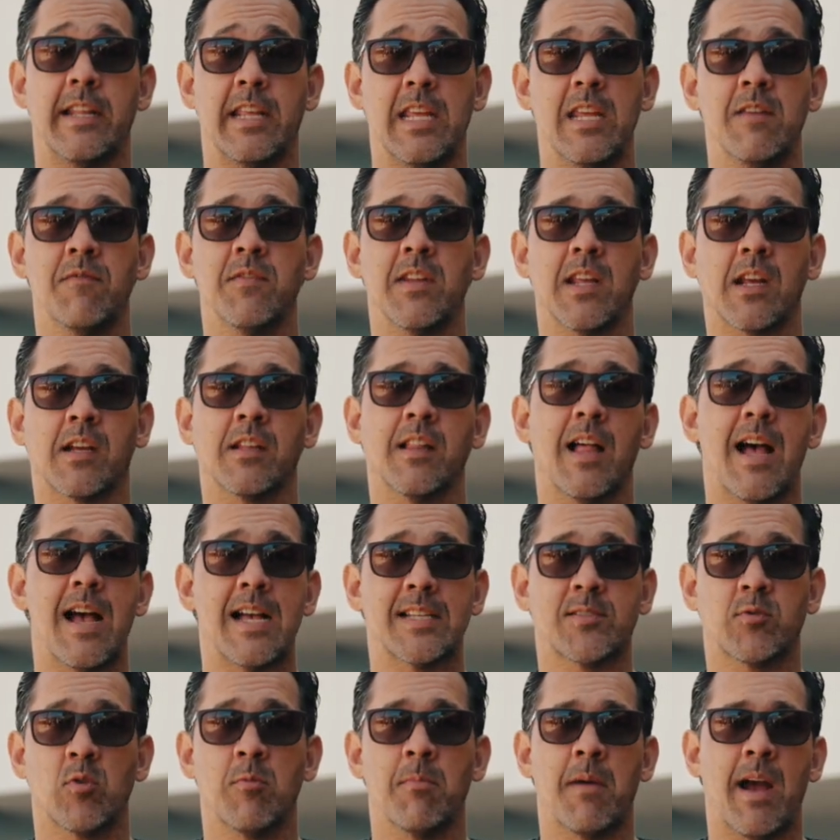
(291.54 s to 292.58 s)
an evening
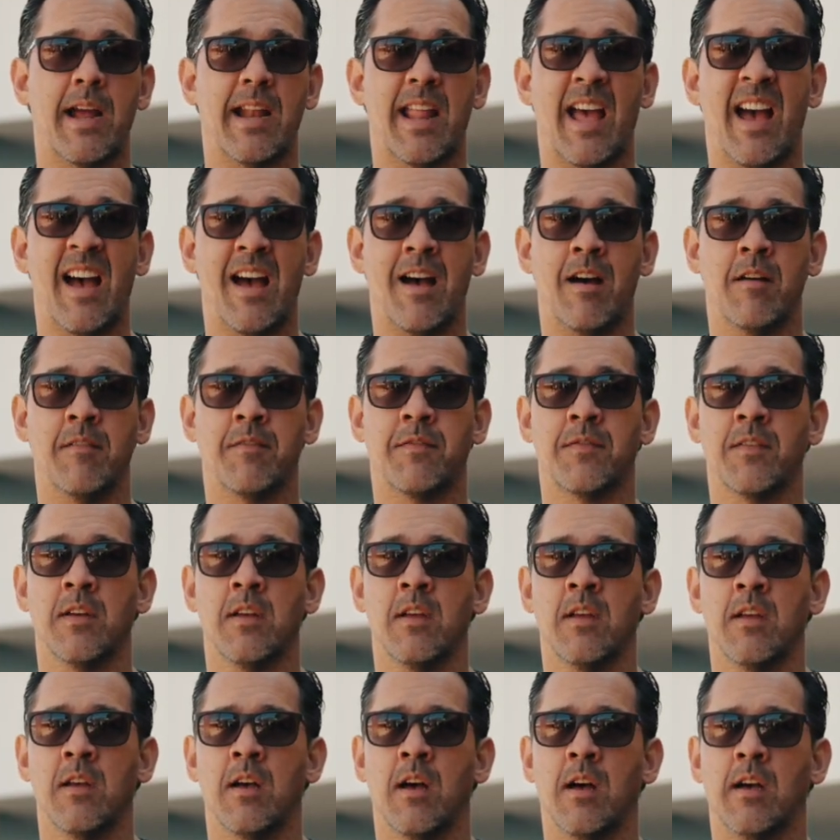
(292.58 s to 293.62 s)
class, we might have,
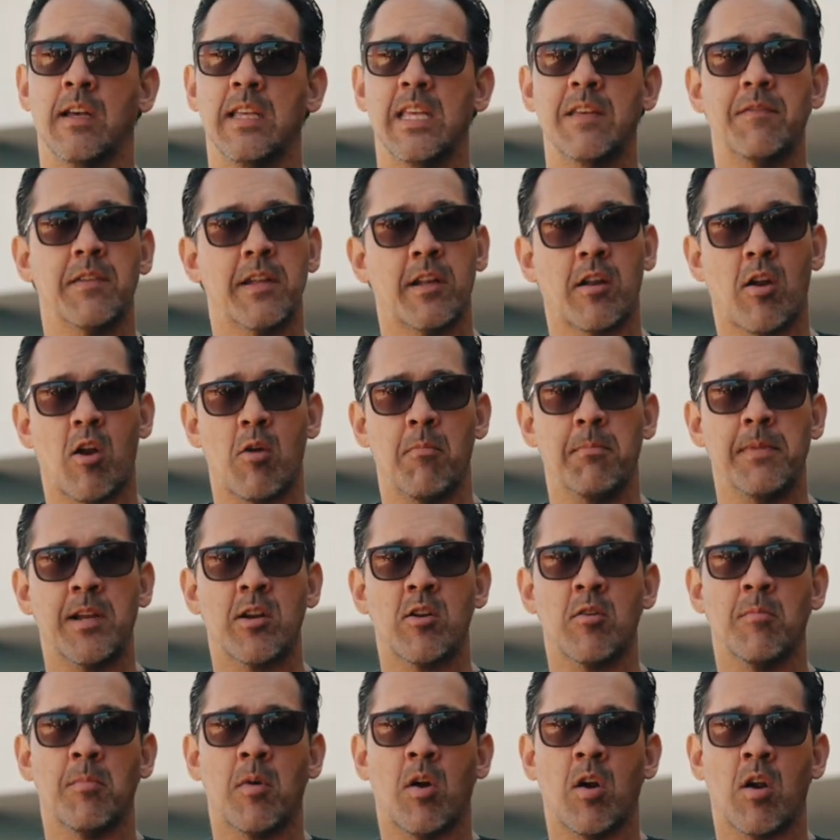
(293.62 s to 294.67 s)
even in our
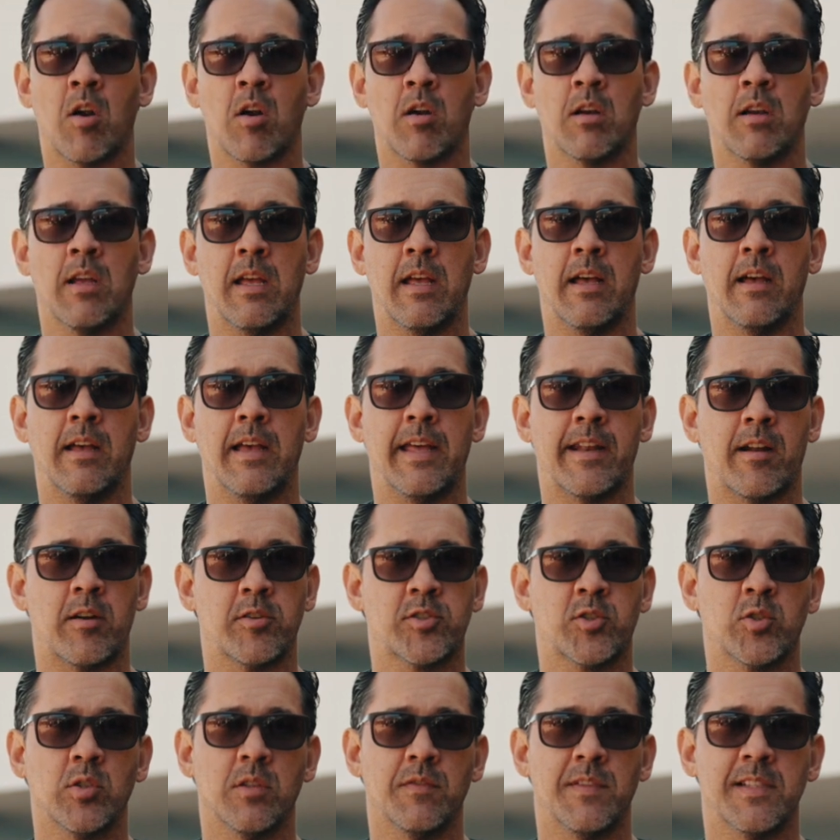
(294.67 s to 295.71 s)
Miramar and our
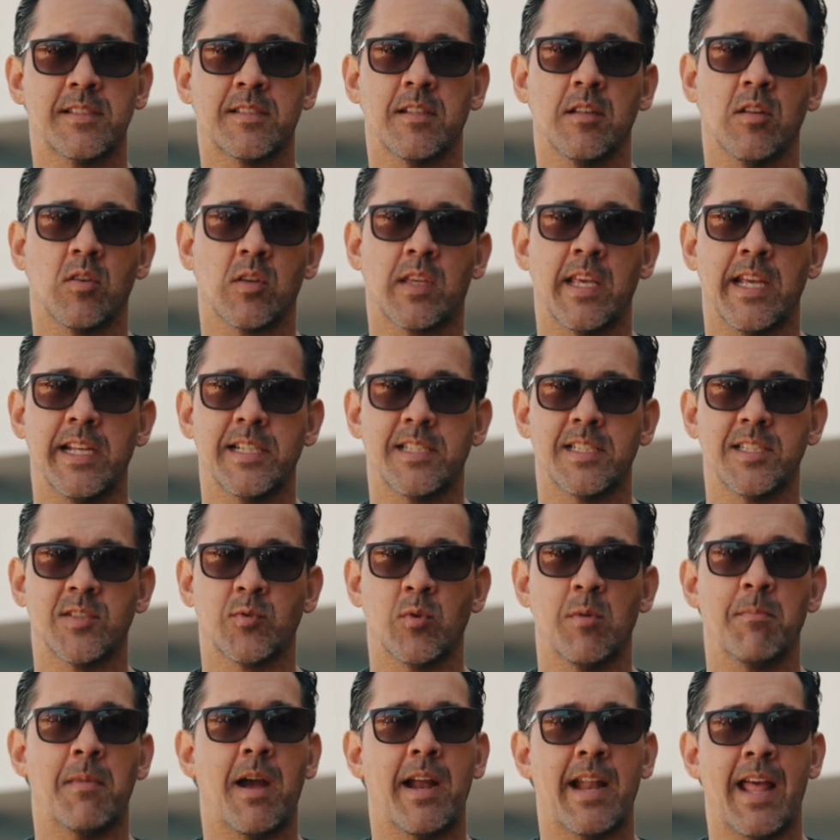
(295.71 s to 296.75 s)
Chula Vista locations,
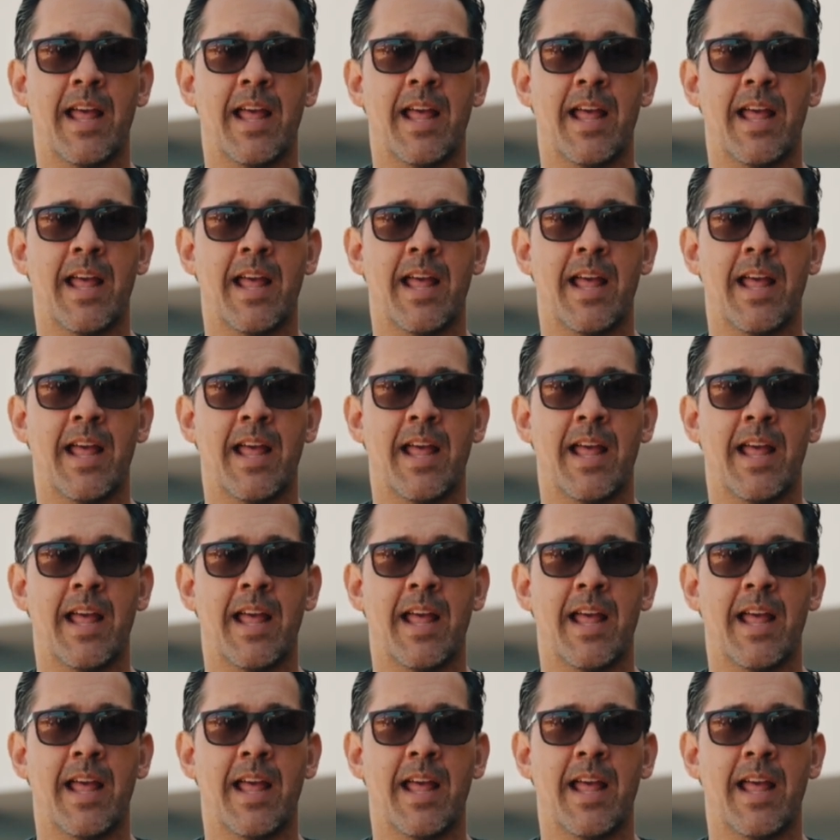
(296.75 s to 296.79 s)
we might